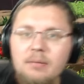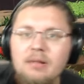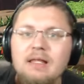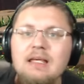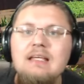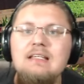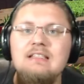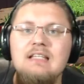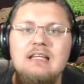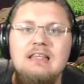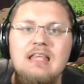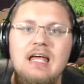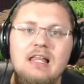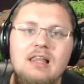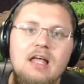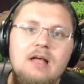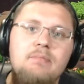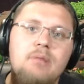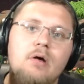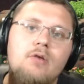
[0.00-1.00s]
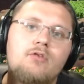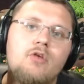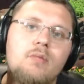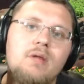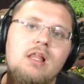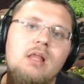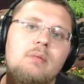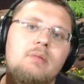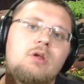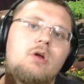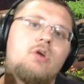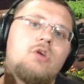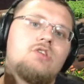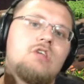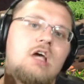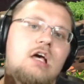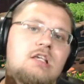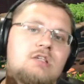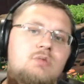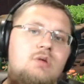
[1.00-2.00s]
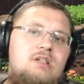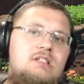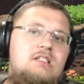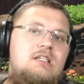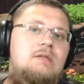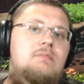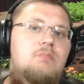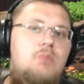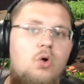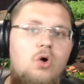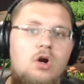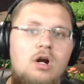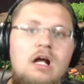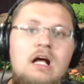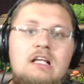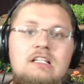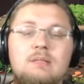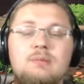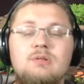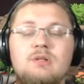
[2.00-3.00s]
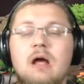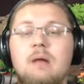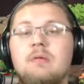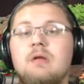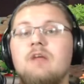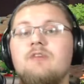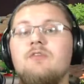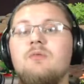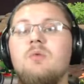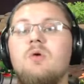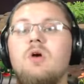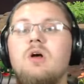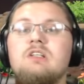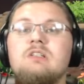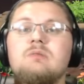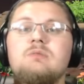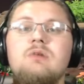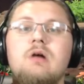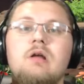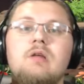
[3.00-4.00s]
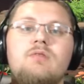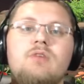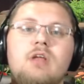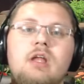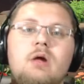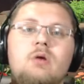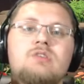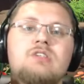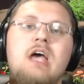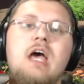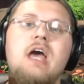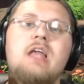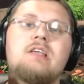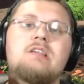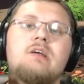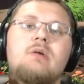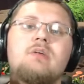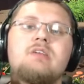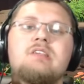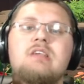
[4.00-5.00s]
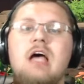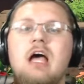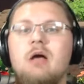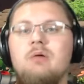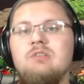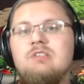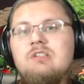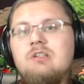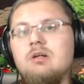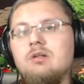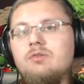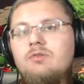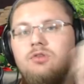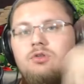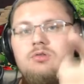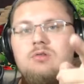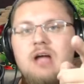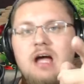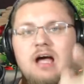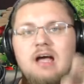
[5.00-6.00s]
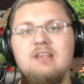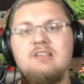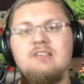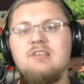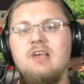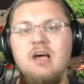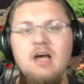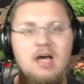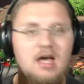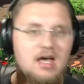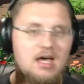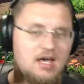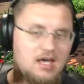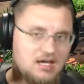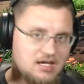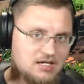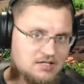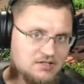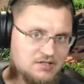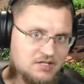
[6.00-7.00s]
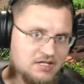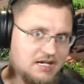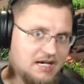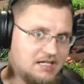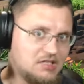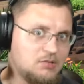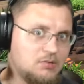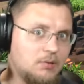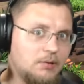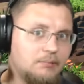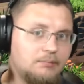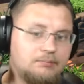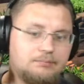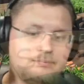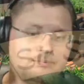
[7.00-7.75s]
please hit that like button for me to let me know you guys want to see more. Subscribe today for more awesome grounded videos. And as always, I will see all of you guys in the next one.